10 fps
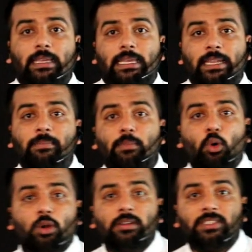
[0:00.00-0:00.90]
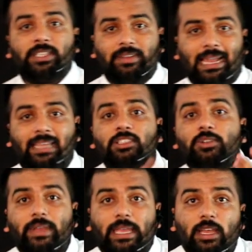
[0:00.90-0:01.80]
in more
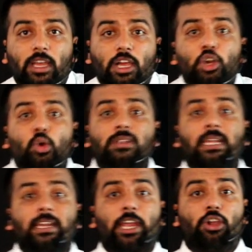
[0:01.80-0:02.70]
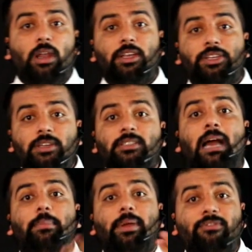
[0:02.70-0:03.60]
civilized way. Rules and regulations
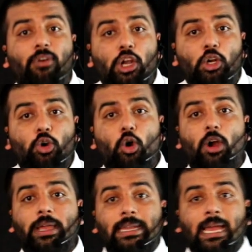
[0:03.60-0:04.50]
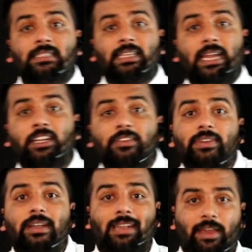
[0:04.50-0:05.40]
are being followed, organized at
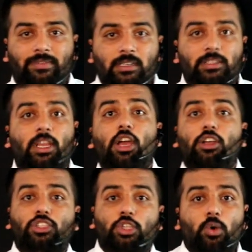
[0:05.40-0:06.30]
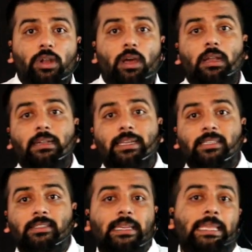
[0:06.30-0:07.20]
different levels, zonal,
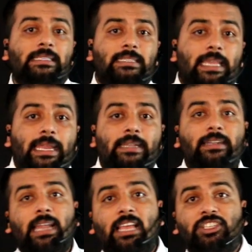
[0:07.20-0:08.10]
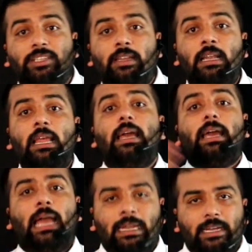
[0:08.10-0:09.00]
district, state, national
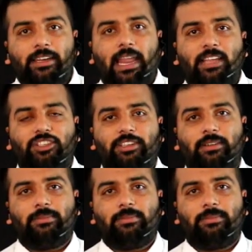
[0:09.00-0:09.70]
and international.